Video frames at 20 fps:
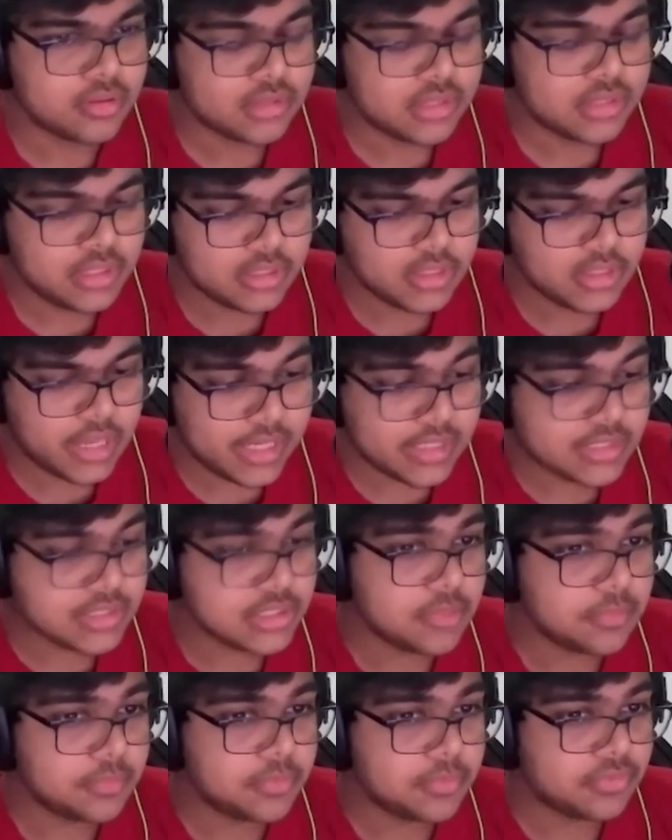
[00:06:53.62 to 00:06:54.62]
The
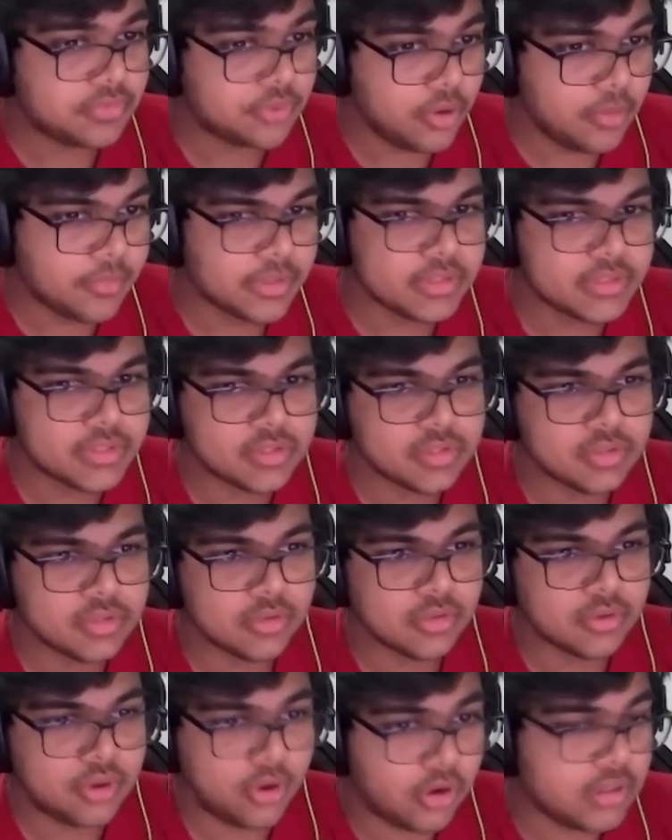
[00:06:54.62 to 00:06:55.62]
extra performance
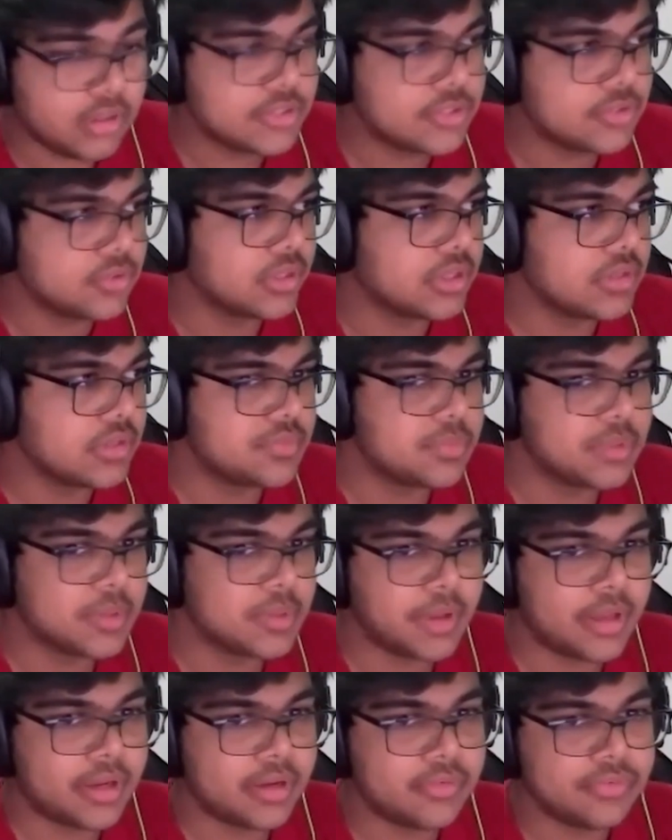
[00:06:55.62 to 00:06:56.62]
also gives me
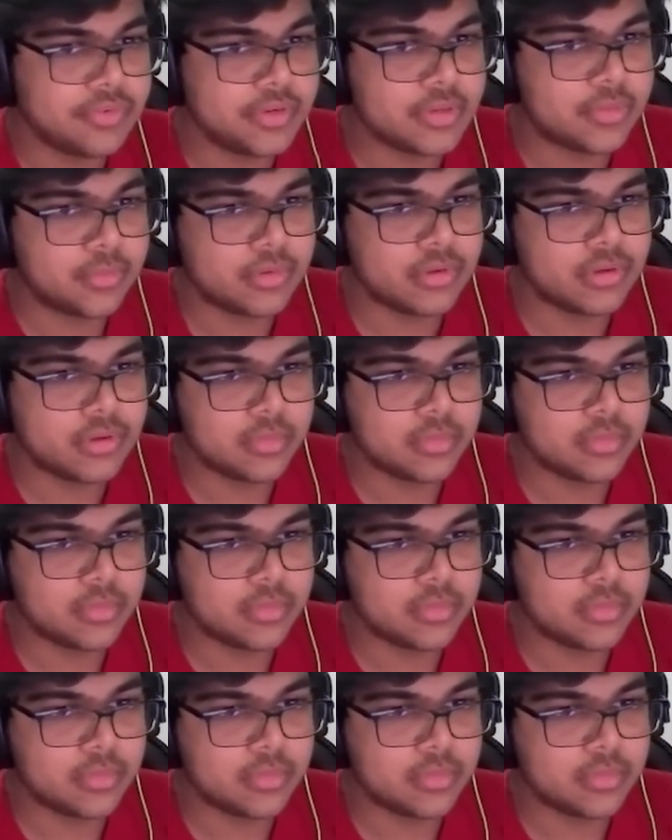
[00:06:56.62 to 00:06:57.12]
a benefit